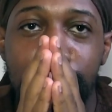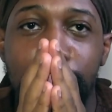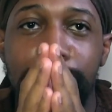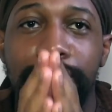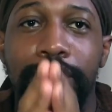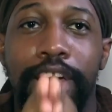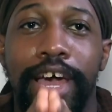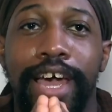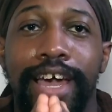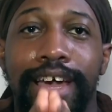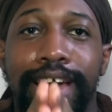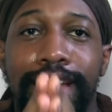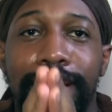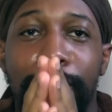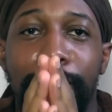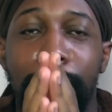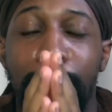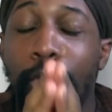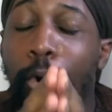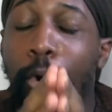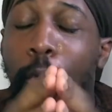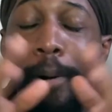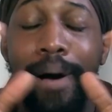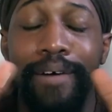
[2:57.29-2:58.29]
sorry,
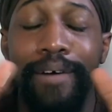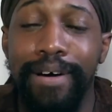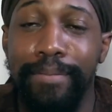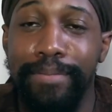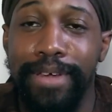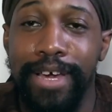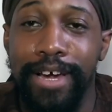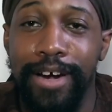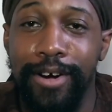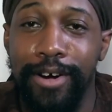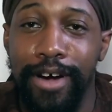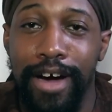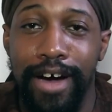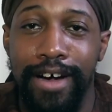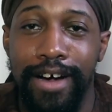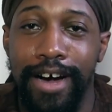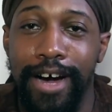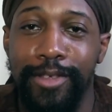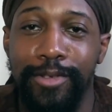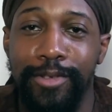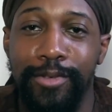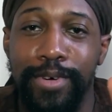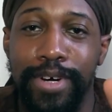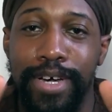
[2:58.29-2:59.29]
all our family
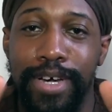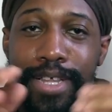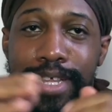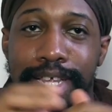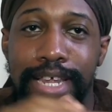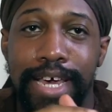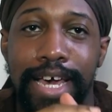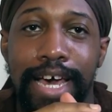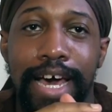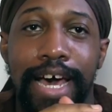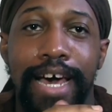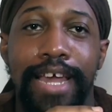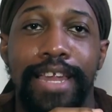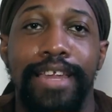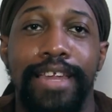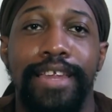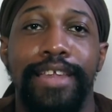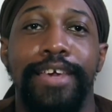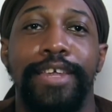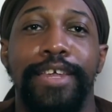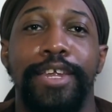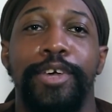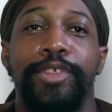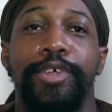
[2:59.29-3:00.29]
are talkers in it,
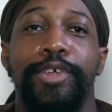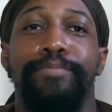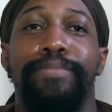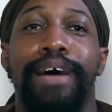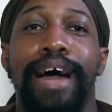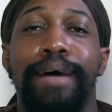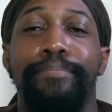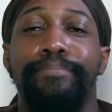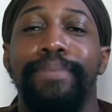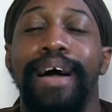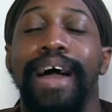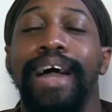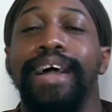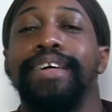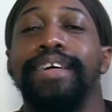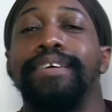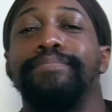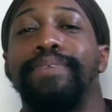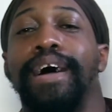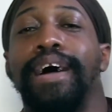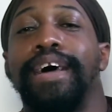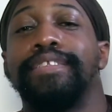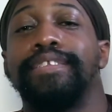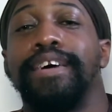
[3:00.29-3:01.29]
and so
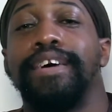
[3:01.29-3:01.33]
my